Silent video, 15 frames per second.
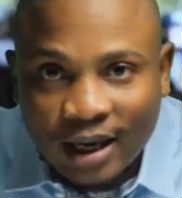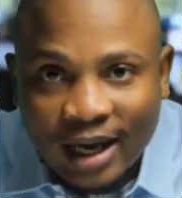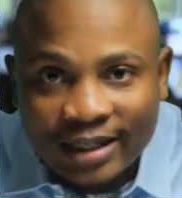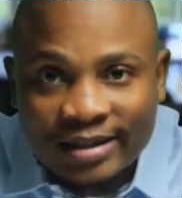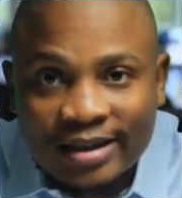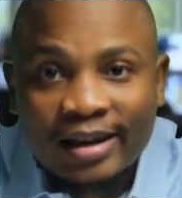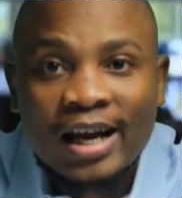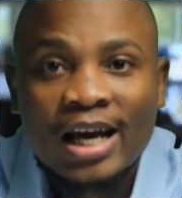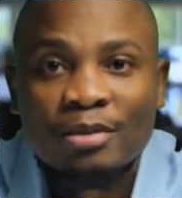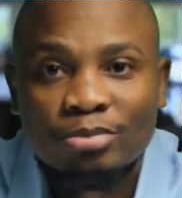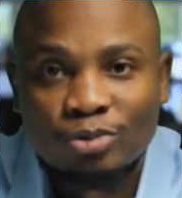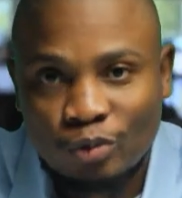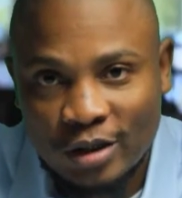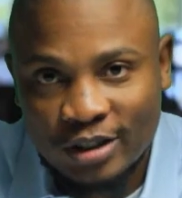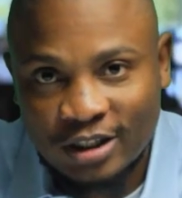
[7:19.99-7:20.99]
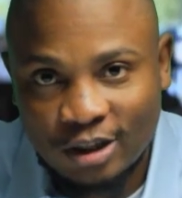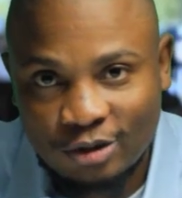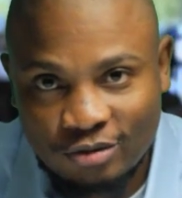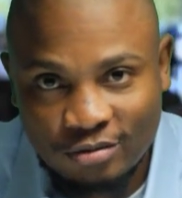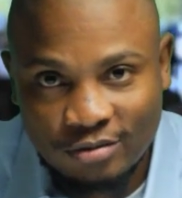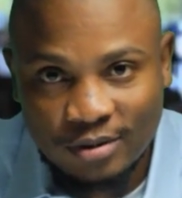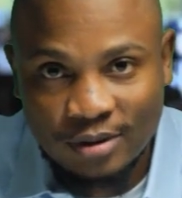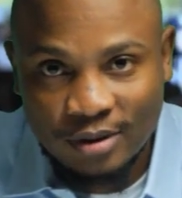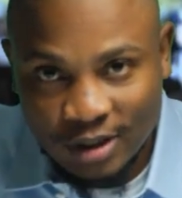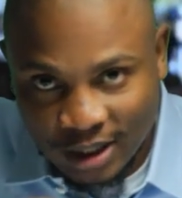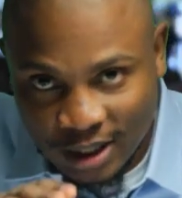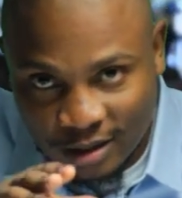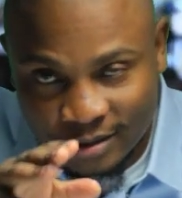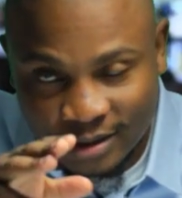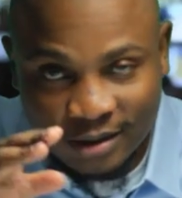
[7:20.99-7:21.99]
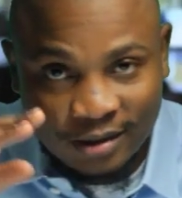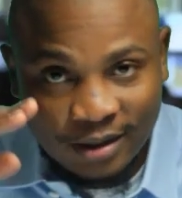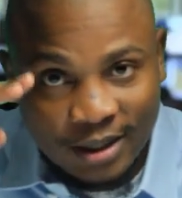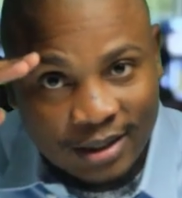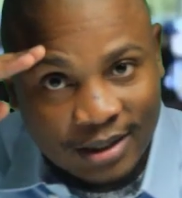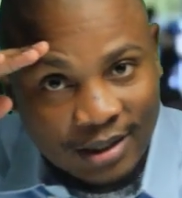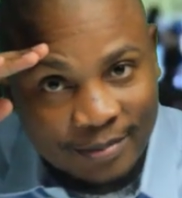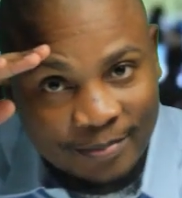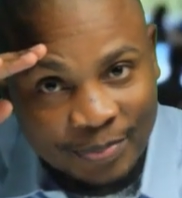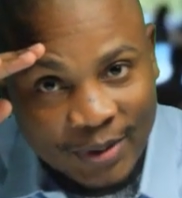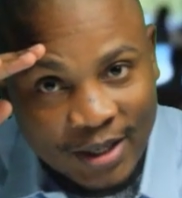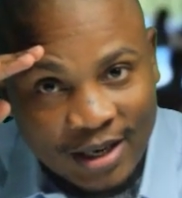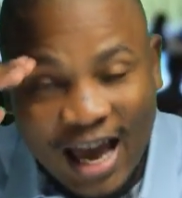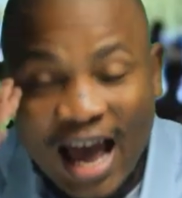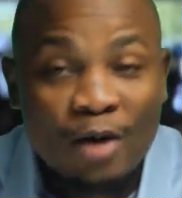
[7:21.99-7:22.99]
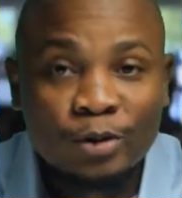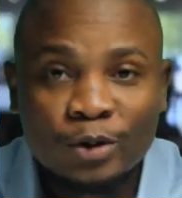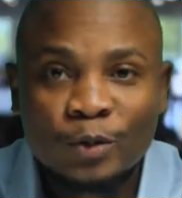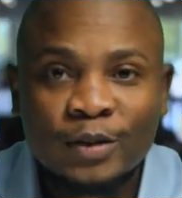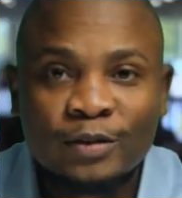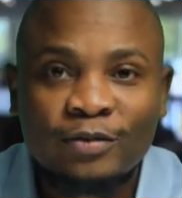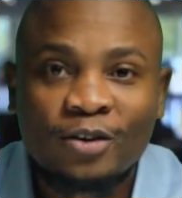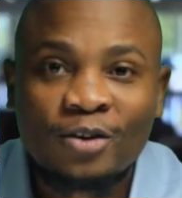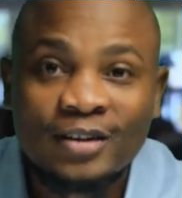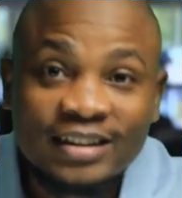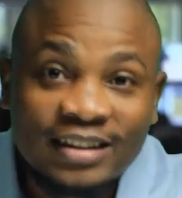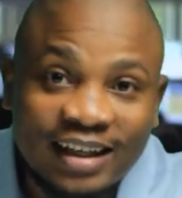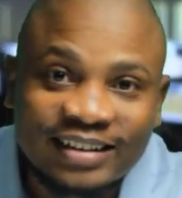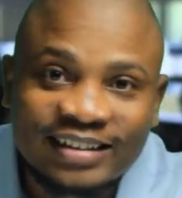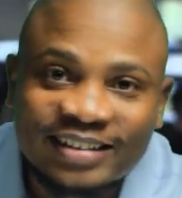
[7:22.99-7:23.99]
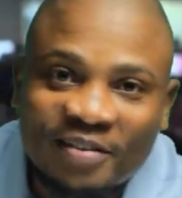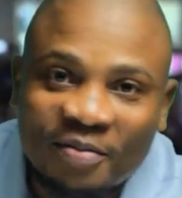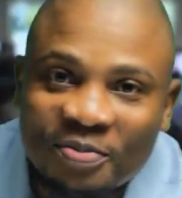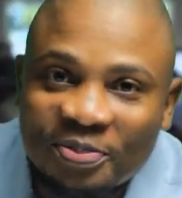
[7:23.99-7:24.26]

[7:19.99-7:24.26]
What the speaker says: Ascribe towards the truth. And I'll see you later. Ah, we do it for content.